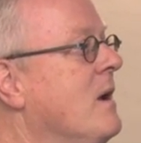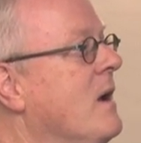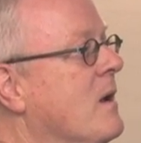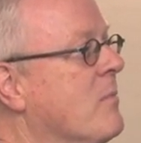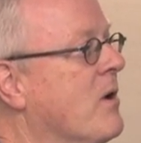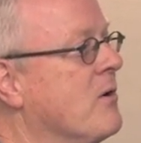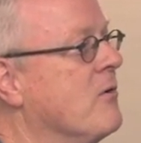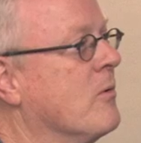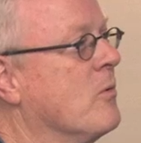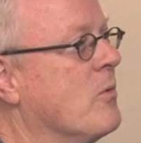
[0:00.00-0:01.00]
and
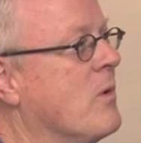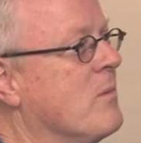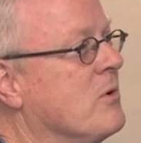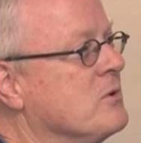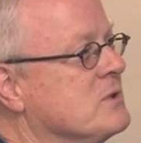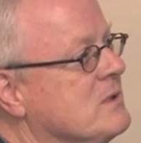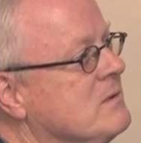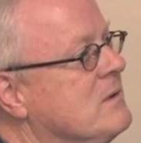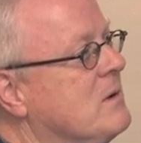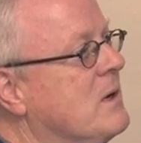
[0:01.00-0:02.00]
partnering with one
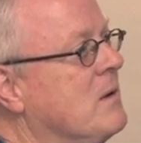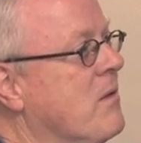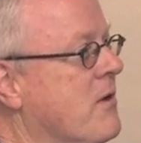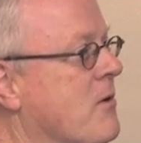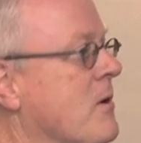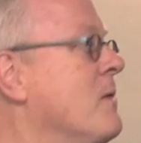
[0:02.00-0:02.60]
person in theory,